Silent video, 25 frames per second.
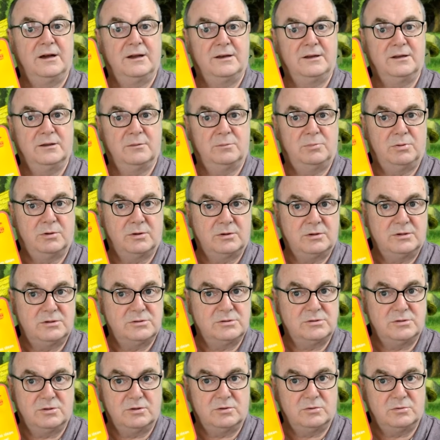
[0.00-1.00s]
And he'll put
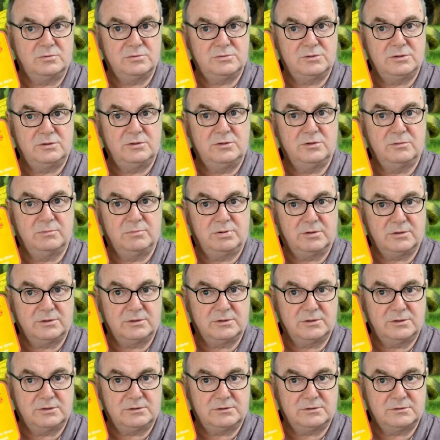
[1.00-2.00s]
his nose in your
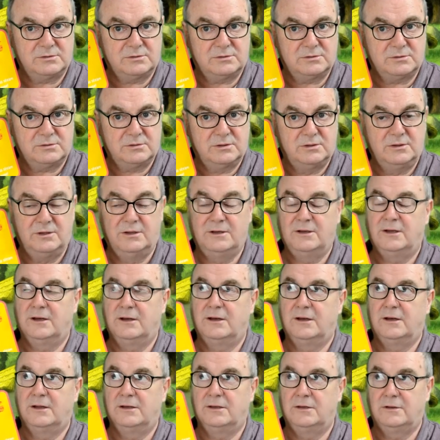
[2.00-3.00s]
pockets.
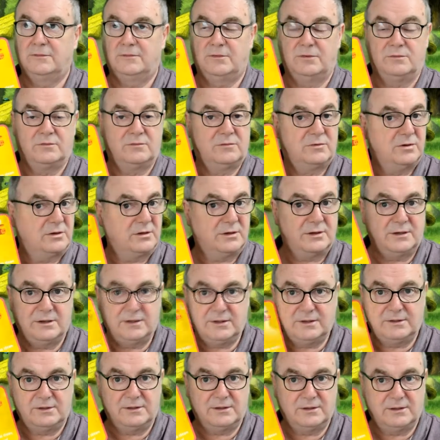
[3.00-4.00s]
And if you've got
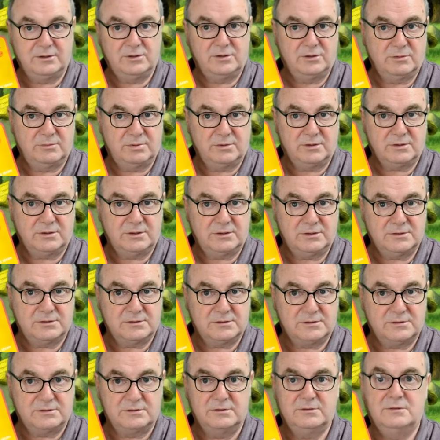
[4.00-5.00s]
anything in your
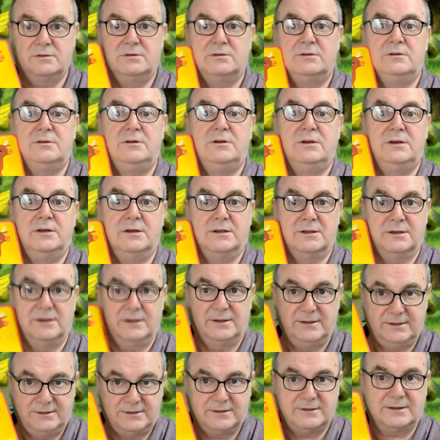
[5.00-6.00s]
pockets,
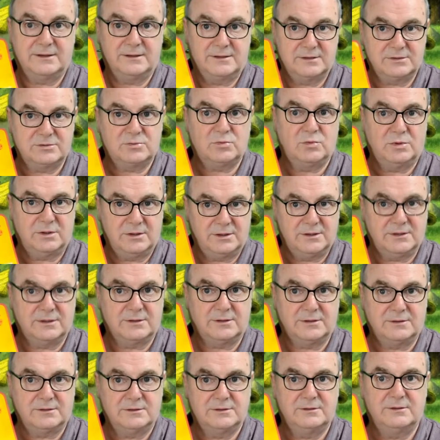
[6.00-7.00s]
he'll eat that as
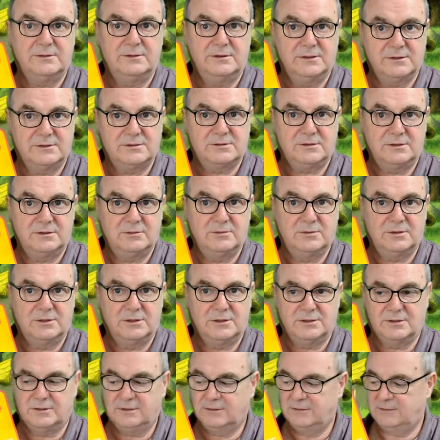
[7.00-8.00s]
well. Yes, he
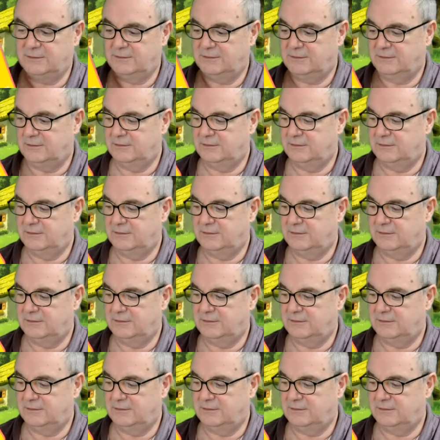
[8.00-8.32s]
will.